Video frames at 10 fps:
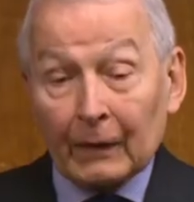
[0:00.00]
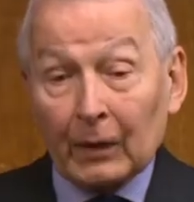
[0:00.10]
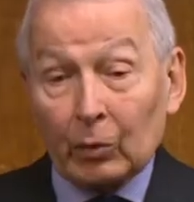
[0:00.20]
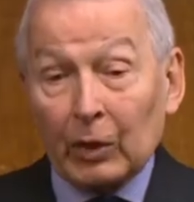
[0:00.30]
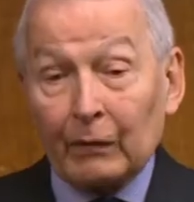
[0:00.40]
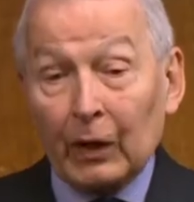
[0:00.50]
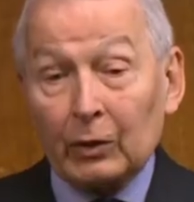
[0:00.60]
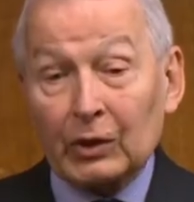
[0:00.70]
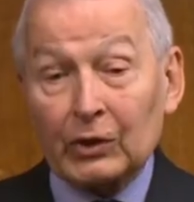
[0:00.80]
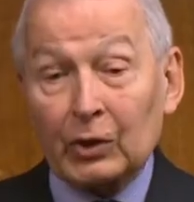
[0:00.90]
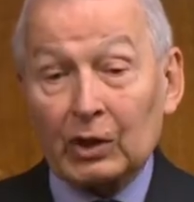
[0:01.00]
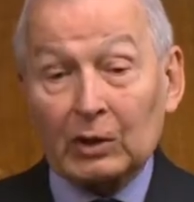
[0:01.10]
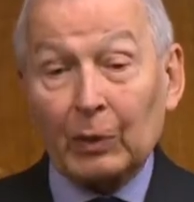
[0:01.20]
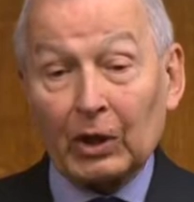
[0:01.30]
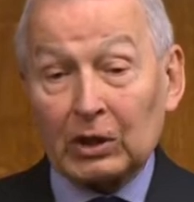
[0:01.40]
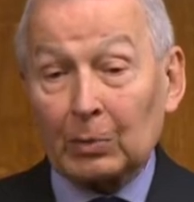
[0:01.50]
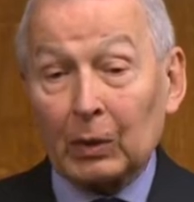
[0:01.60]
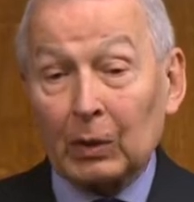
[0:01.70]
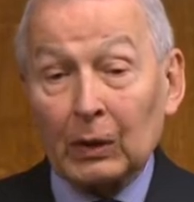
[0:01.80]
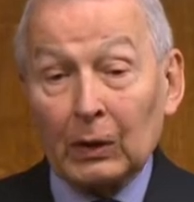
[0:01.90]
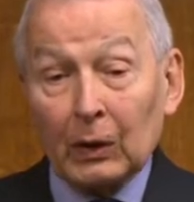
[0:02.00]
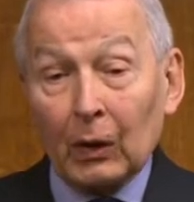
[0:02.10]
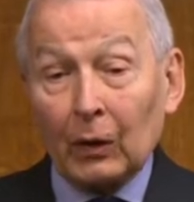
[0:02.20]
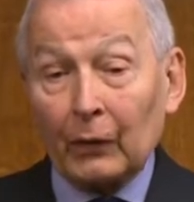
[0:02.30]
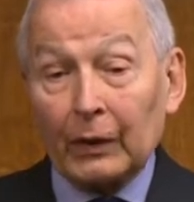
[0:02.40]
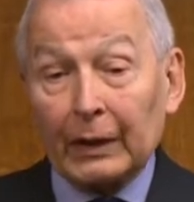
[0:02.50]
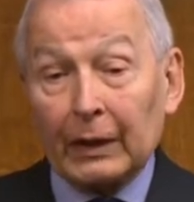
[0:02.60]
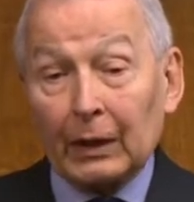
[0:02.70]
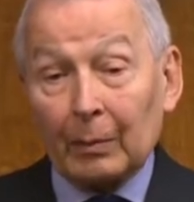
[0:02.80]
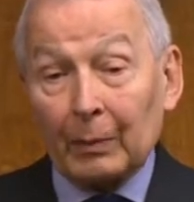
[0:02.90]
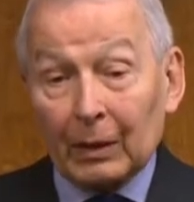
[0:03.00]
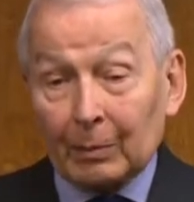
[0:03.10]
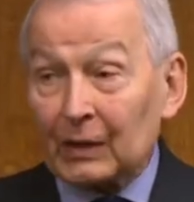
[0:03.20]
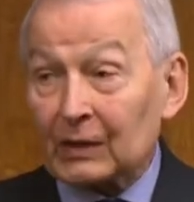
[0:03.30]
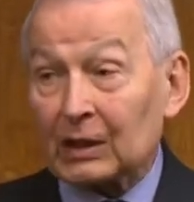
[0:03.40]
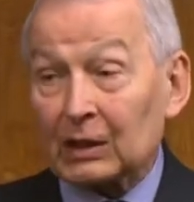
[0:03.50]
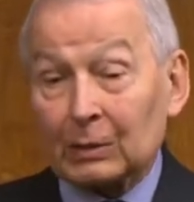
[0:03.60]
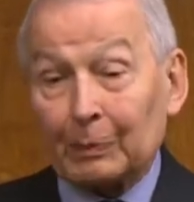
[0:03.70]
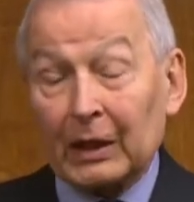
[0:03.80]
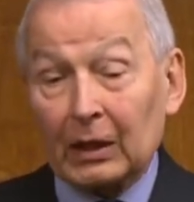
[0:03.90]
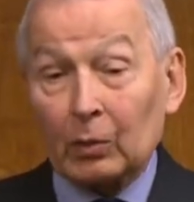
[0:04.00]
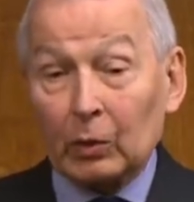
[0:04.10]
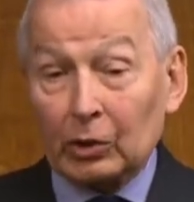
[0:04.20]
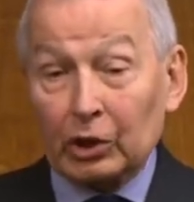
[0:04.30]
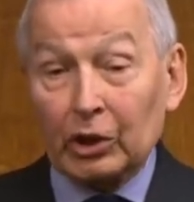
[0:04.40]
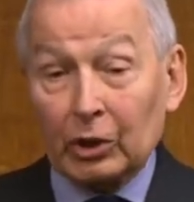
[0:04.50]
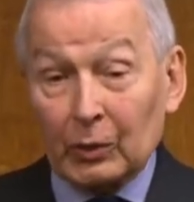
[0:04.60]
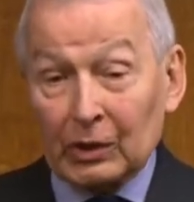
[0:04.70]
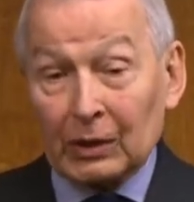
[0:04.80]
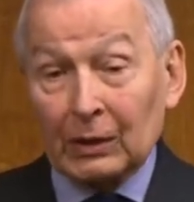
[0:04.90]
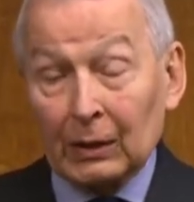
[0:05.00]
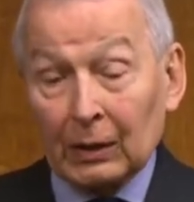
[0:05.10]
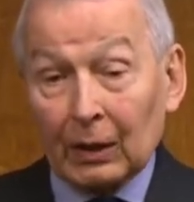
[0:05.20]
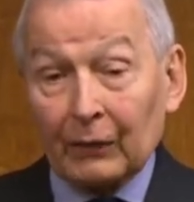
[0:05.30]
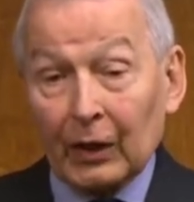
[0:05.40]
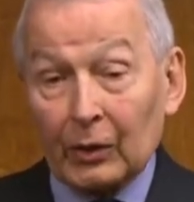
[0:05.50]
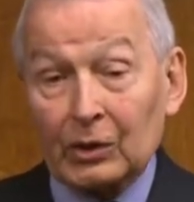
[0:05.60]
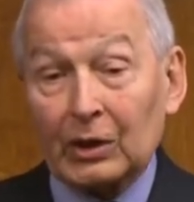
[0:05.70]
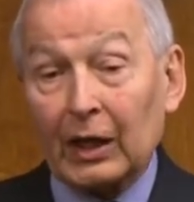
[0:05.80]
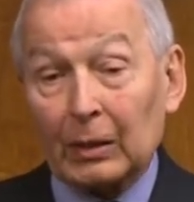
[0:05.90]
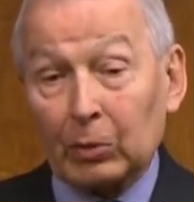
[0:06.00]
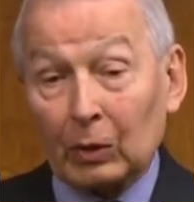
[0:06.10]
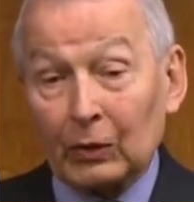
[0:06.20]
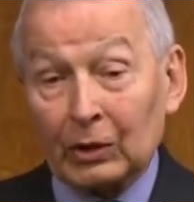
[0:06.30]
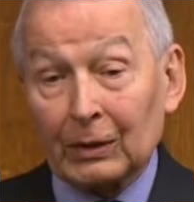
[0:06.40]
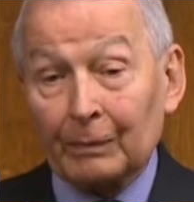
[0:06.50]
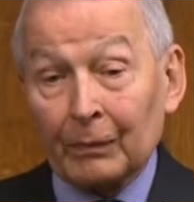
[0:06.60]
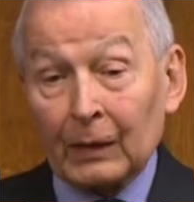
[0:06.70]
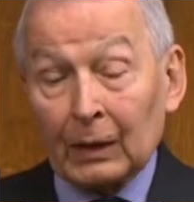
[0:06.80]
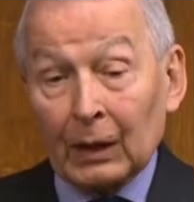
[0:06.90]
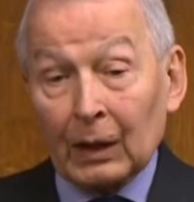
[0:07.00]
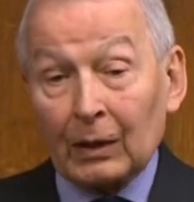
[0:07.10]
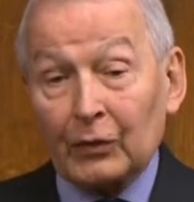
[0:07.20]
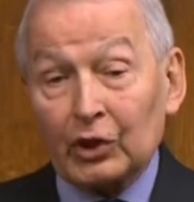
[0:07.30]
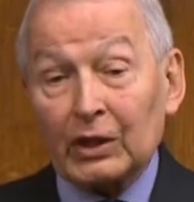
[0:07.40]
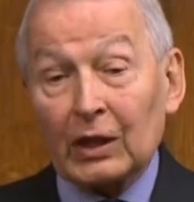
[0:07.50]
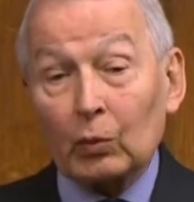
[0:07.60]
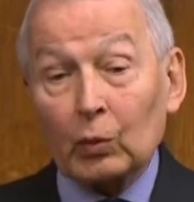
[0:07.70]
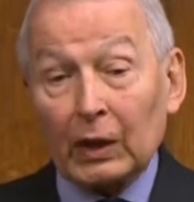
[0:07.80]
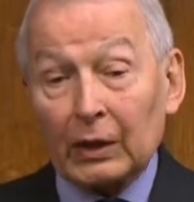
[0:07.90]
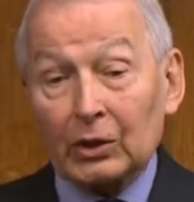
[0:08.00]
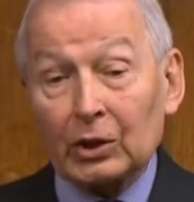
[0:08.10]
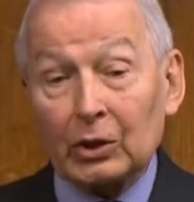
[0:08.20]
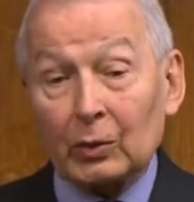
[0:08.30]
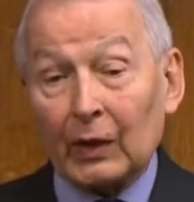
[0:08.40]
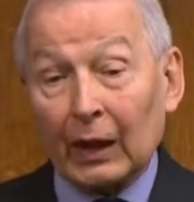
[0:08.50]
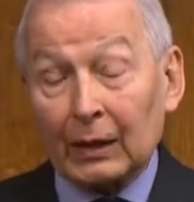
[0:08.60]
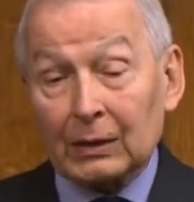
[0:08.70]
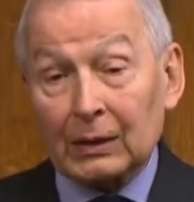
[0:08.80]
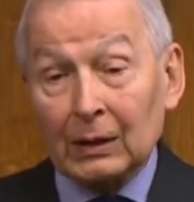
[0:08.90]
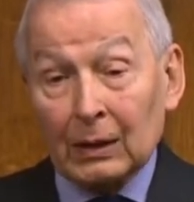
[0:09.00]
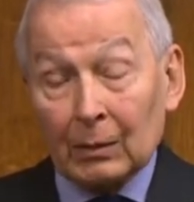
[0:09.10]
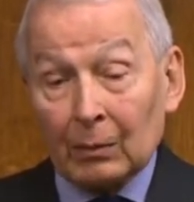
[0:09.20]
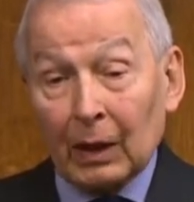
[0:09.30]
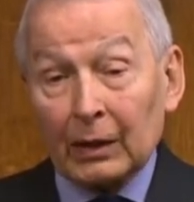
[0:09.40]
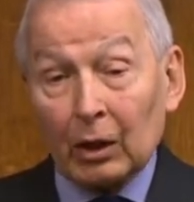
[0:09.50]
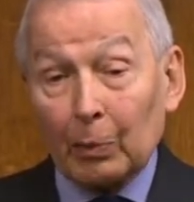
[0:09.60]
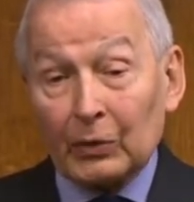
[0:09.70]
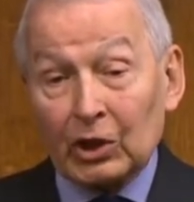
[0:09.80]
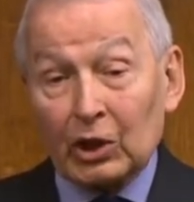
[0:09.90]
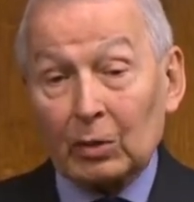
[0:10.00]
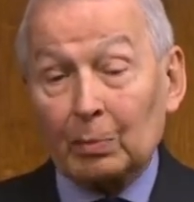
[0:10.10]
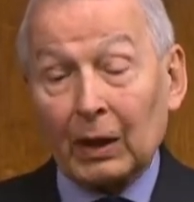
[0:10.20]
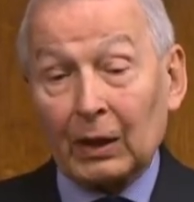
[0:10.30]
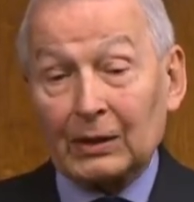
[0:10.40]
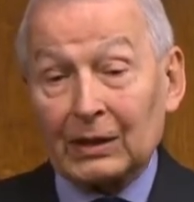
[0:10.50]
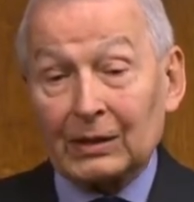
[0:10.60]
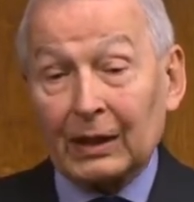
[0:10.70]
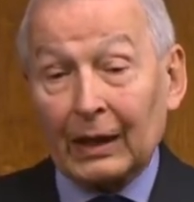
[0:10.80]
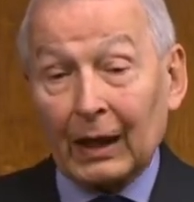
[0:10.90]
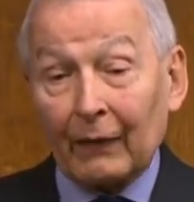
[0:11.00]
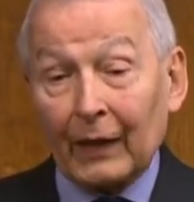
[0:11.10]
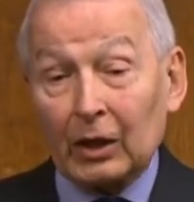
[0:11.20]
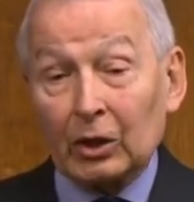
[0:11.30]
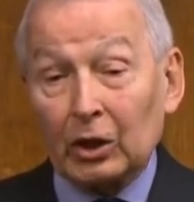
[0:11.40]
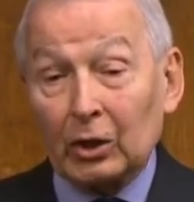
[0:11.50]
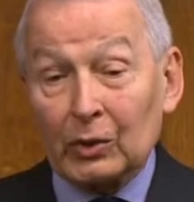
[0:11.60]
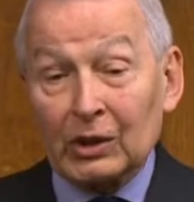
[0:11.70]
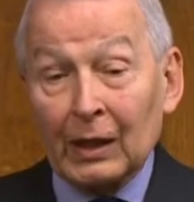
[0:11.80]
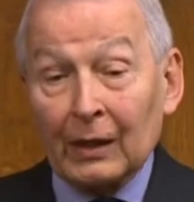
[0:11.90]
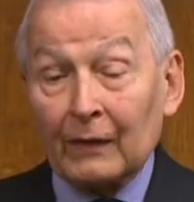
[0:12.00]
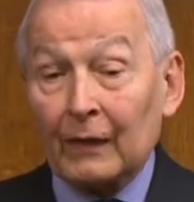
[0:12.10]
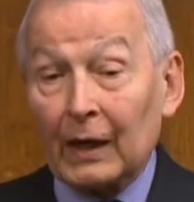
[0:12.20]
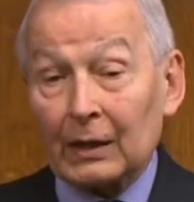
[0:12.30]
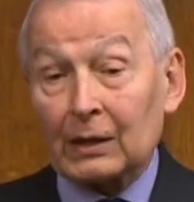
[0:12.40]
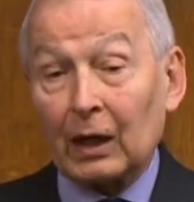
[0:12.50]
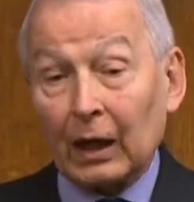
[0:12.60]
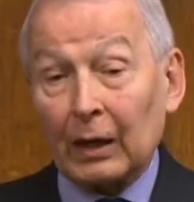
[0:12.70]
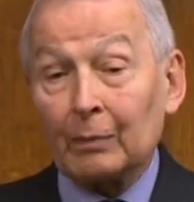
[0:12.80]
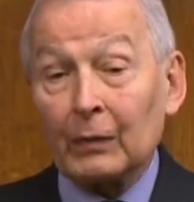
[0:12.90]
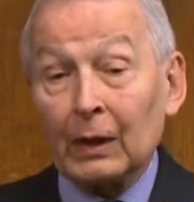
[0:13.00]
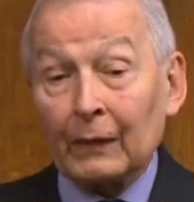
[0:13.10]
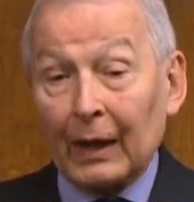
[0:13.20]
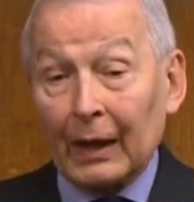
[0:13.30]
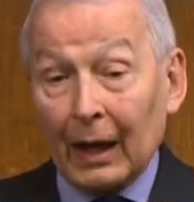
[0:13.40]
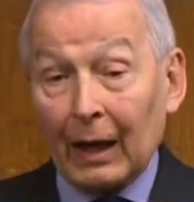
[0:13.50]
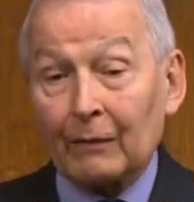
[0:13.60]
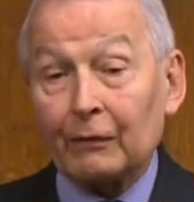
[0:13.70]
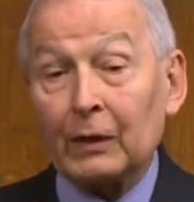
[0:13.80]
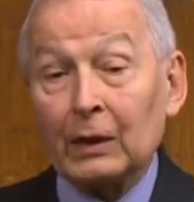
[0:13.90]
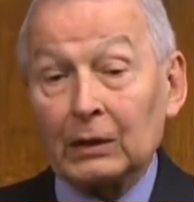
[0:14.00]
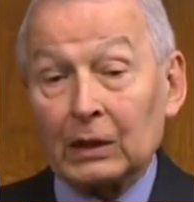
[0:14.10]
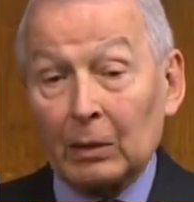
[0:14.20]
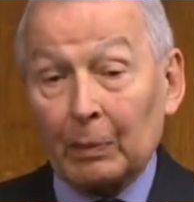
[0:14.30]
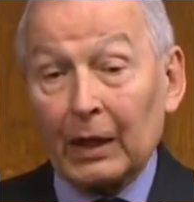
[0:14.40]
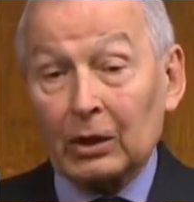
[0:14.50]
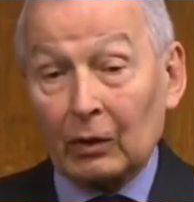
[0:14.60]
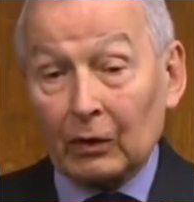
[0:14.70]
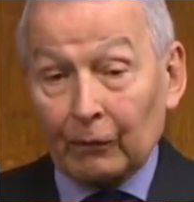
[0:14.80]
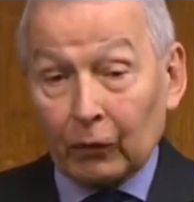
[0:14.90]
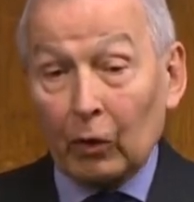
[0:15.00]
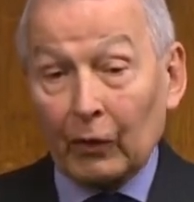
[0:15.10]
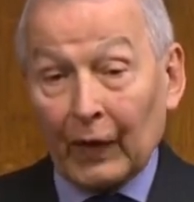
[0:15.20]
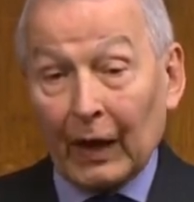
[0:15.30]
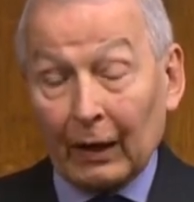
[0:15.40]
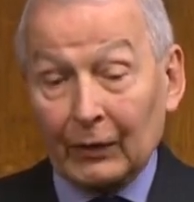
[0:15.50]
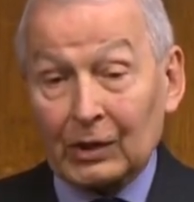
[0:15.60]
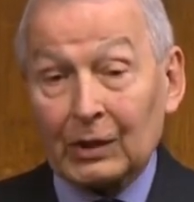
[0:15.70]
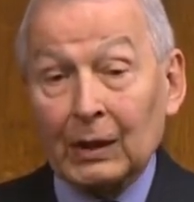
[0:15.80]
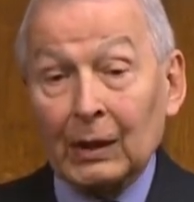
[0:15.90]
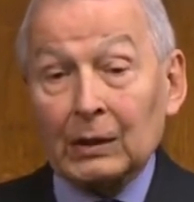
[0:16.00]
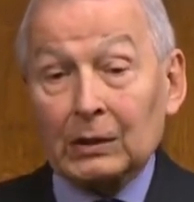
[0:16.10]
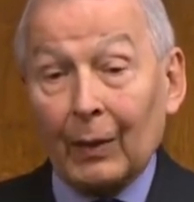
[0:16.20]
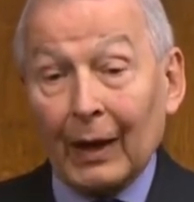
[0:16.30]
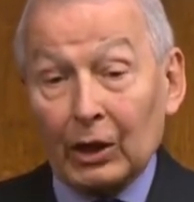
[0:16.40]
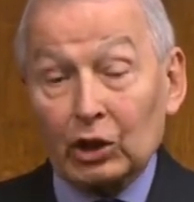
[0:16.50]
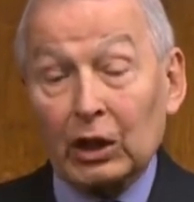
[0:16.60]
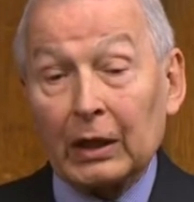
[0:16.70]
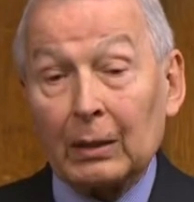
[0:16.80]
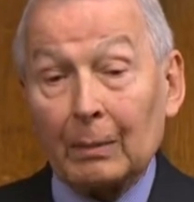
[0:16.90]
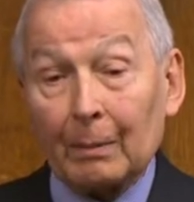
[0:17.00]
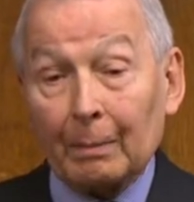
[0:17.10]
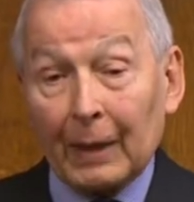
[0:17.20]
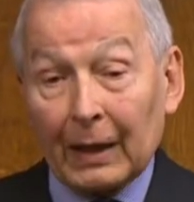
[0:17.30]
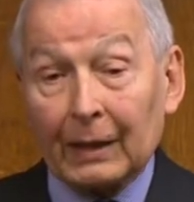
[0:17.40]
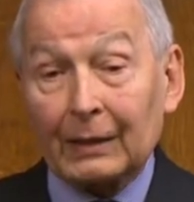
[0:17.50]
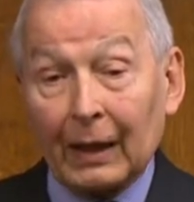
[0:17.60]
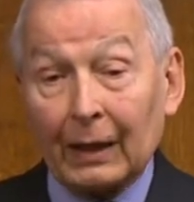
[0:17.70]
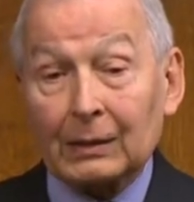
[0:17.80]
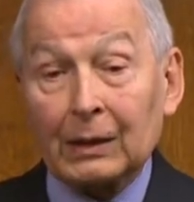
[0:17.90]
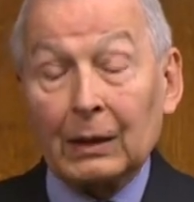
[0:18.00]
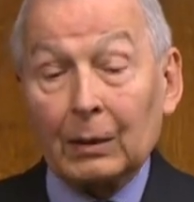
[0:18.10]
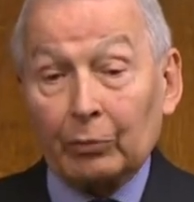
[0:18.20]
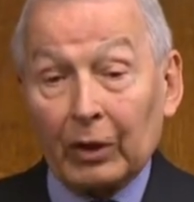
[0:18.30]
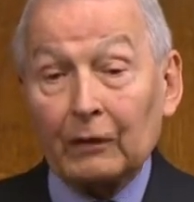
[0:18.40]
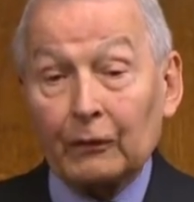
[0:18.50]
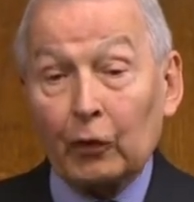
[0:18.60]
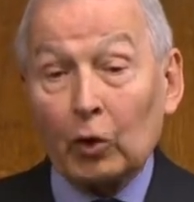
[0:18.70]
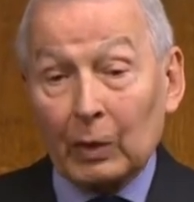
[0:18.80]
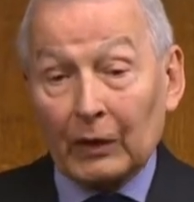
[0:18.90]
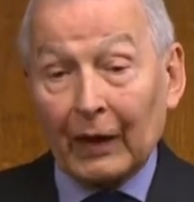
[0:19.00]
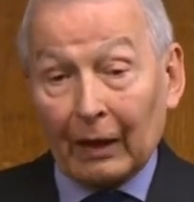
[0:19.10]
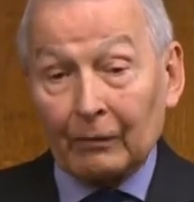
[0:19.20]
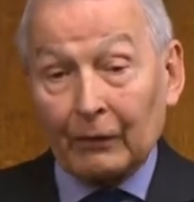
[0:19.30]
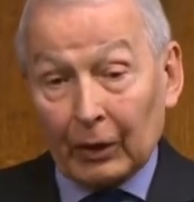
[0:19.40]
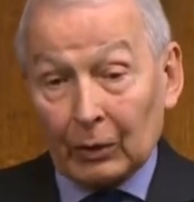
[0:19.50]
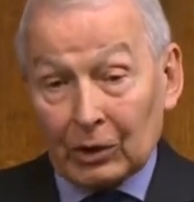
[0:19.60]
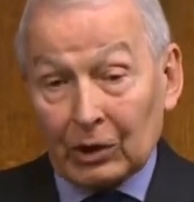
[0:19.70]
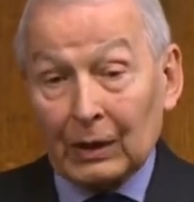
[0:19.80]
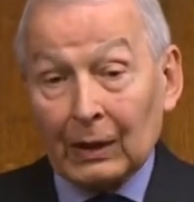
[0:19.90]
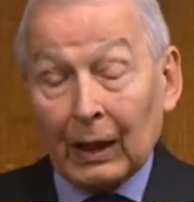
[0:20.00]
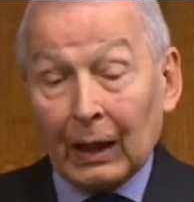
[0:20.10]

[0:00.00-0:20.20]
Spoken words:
that we vote as soon as possible on the amendments the Speaker will choose of those tables, and if she's unwilling to do that, might the opposition parties think how they can use their time they have to debate on the floor of the House to actually make that, bring forward that vote?